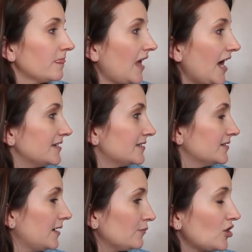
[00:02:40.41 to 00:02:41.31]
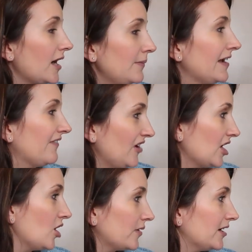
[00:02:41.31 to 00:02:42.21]
Guys, I'm trying to make a
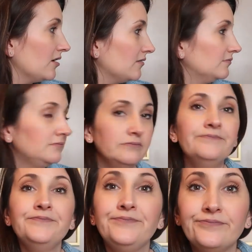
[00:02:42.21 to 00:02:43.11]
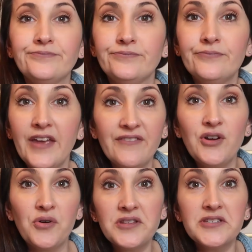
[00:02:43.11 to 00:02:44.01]
video here. They have
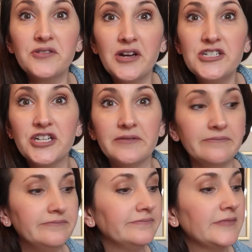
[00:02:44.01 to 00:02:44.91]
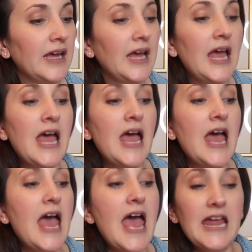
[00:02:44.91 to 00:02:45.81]
no consideration.
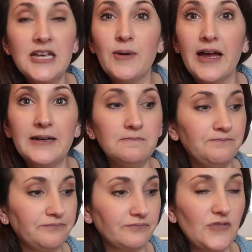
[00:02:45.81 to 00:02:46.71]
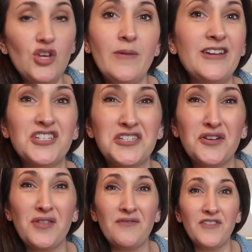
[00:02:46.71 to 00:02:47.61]
Anyway, you might just
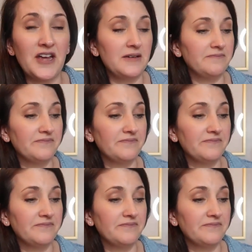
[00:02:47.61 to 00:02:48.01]
hear them fight.